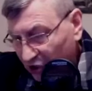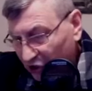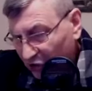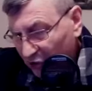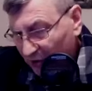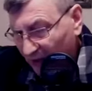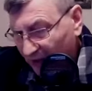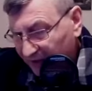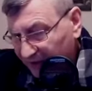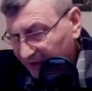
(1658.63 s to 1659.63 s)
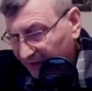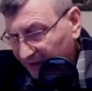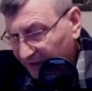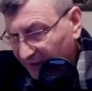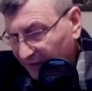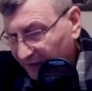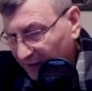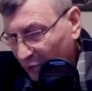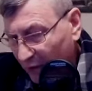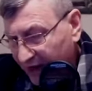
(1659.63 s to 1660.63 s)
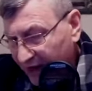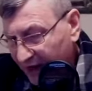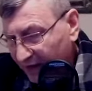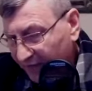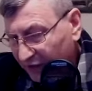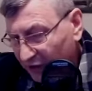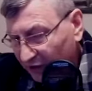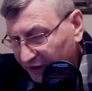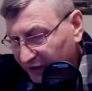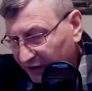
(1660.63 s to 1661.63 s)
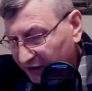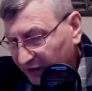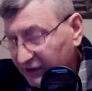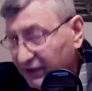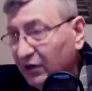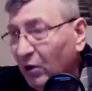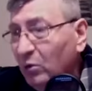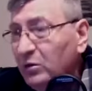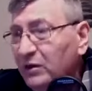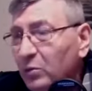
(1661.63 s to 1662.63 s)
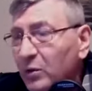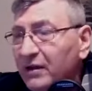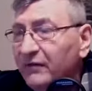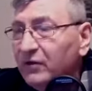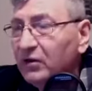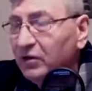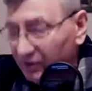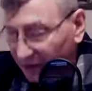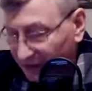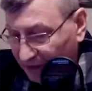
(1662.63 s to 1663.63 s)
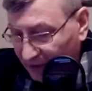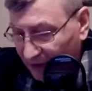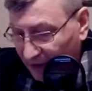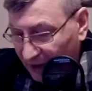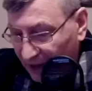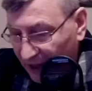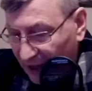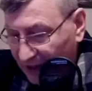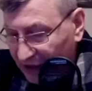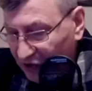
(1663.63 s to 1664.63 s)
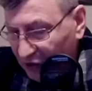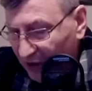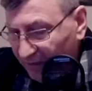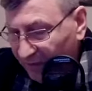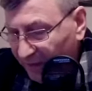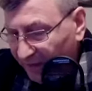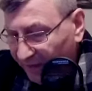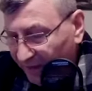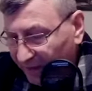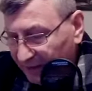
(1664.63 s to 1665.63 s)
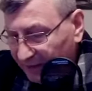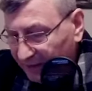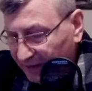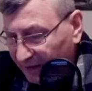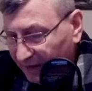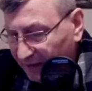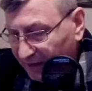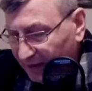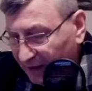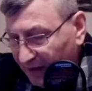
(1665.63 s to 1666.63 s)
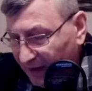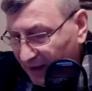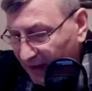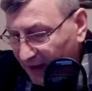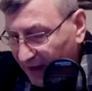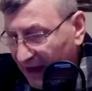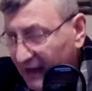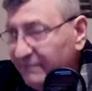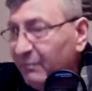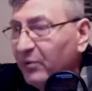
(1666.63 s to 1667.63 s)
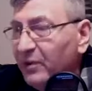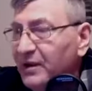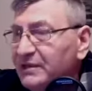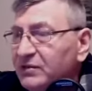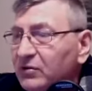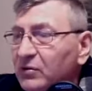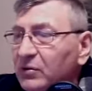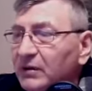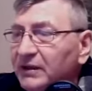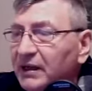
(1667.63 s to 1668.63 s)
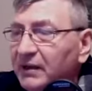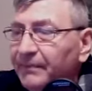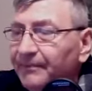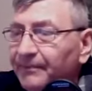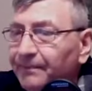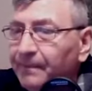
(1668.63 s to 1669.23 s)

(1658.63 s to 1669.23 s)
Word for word: you are the, the way of God, the only way of God, and you are perfect. I praise your holy name.